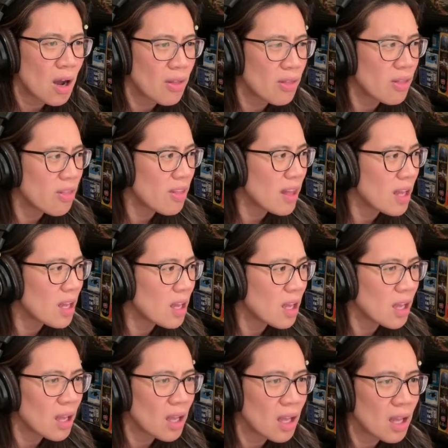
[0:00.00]
I
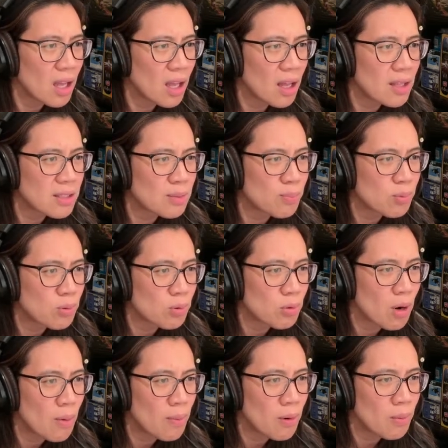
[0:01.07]
think it's
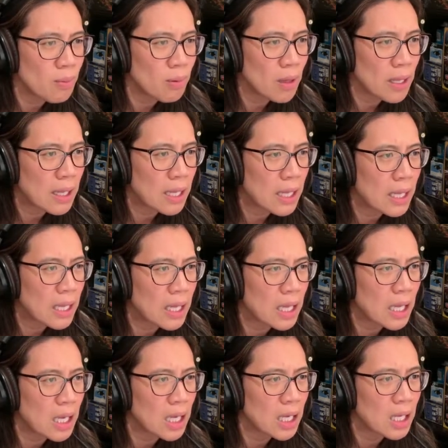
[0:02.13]

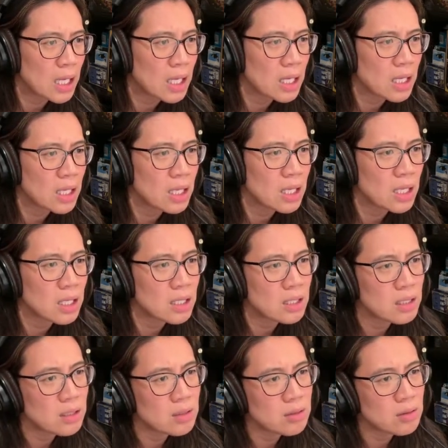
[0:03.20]
probably,
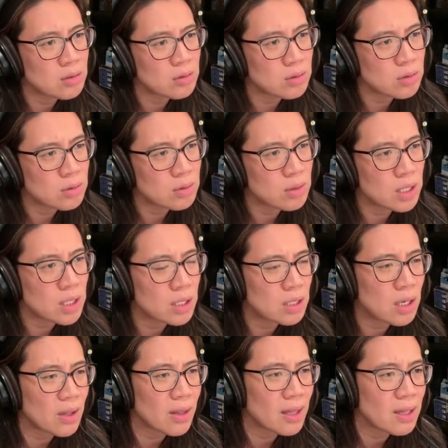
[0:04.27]

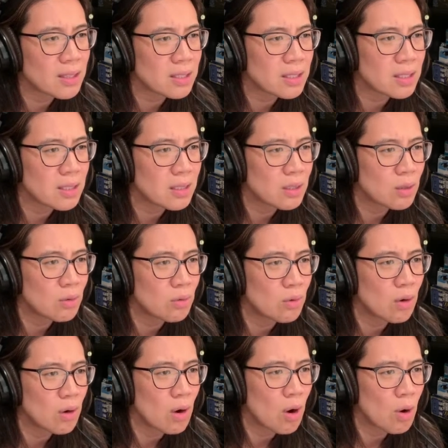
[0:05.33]
I think it's
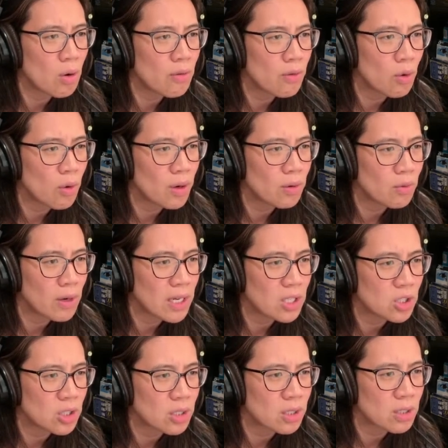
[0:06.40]
the ovoid
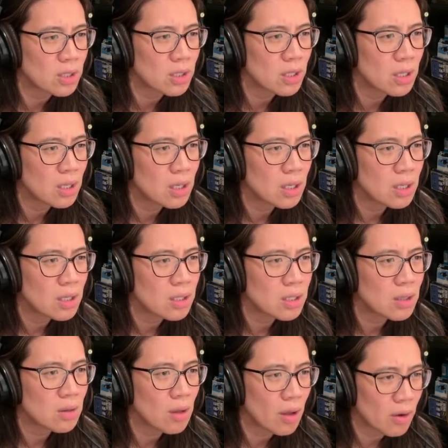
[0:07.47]
region
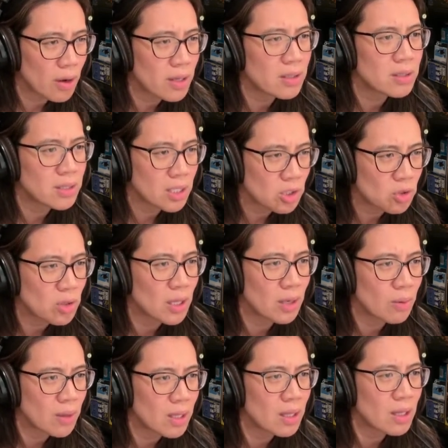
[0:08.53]
located
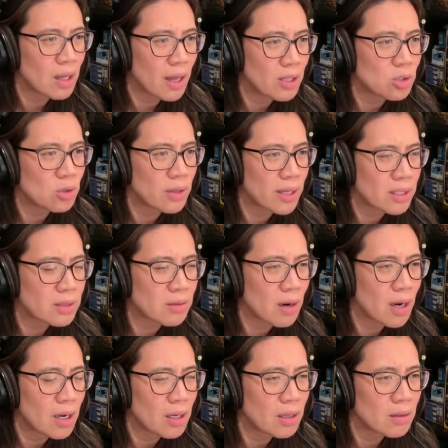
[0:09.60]
centrally within the lateral
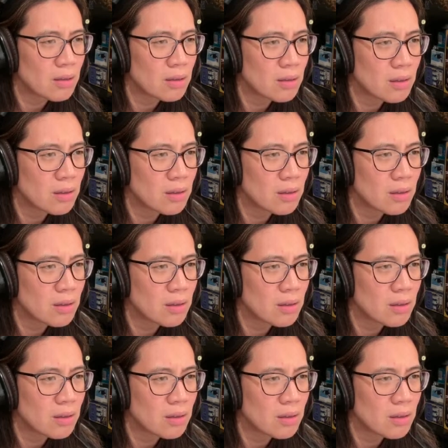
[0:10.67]
x-ray.